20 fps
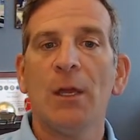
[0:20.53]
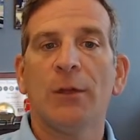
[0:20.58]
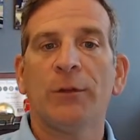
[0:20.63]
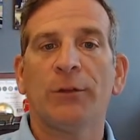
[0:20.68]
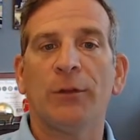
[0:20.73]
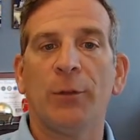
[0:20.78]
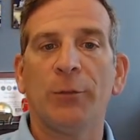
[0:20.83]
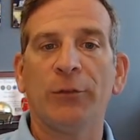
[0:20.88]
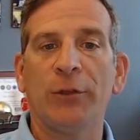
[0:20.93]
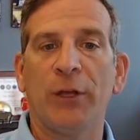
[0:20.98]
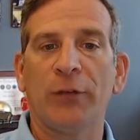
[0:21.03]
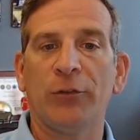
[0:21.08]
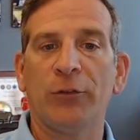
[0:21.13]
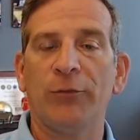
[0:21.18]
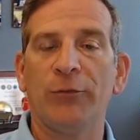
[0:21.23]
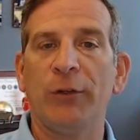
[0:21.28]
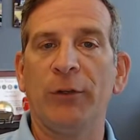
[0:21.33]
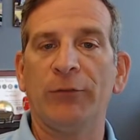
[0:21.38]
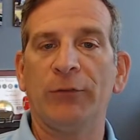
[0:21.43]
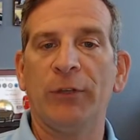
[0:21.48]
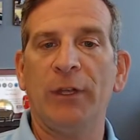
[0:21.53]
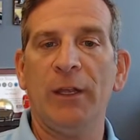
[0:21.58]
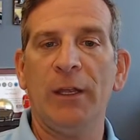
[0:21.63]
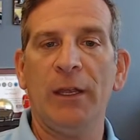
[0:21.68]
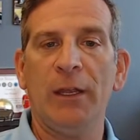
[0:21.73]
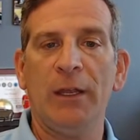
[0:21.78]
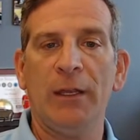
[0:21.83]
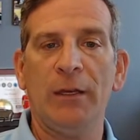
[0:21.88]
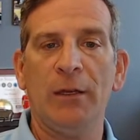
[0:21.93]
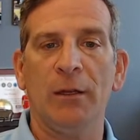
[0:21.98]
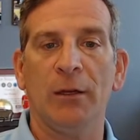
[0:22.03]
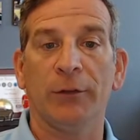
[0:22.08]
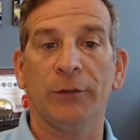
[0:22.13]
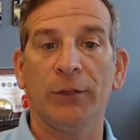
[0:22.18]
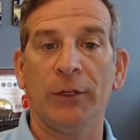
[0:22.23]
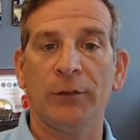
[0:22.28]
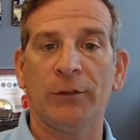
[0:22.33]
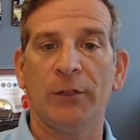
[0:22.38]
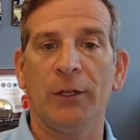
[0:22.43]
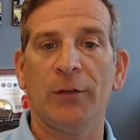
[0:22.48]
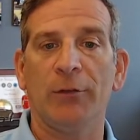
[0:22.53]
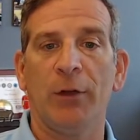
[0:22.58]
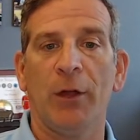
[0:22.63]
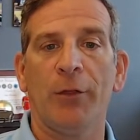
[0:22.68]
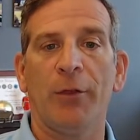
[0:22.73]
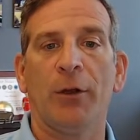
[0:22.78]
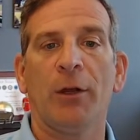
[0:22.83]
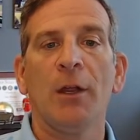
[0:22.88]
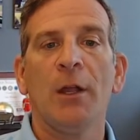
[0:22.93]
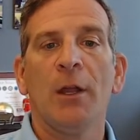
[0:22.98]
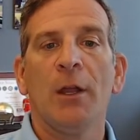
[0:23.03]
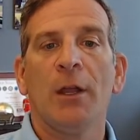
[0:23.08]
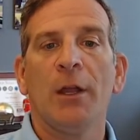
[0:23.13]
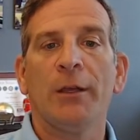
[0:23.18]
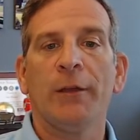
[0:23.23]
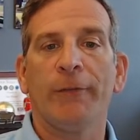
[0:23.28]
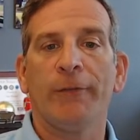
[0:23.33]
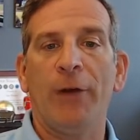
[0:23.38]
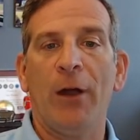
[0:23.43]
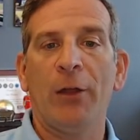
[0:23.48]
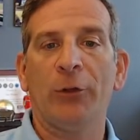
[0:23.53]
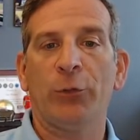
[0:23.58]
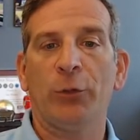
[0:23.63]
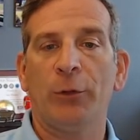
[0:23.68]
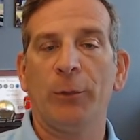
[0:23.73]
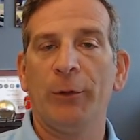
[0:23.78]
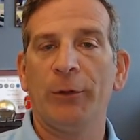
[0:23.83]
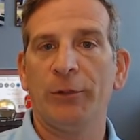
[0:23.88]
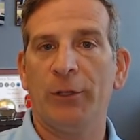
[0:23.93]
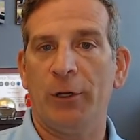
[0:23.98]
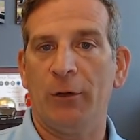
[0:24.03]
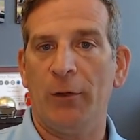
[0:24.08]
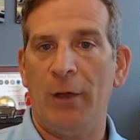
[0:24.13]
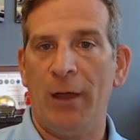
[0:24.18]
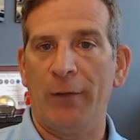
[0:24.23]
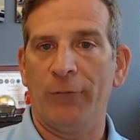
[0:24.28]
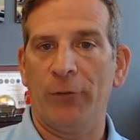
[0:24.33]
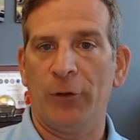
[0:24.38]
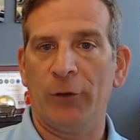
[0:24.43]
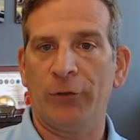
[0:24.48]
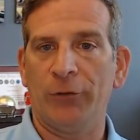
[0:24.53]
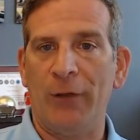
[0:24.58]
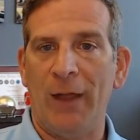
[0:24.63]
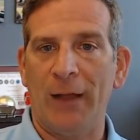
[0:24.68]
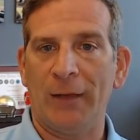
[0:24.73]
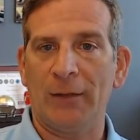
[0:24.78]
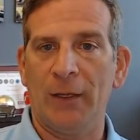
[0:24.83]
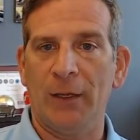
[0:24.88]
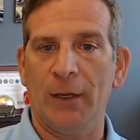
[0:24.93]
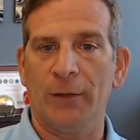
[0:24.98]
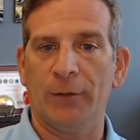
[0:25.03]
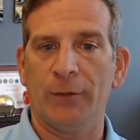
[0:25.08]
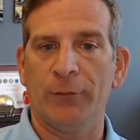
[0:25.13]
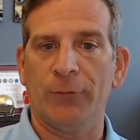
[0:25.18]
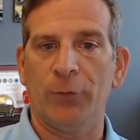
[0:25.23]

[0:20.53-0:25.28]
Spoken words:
subsection 15 or 16 rather, it defines what a material adverse fact is.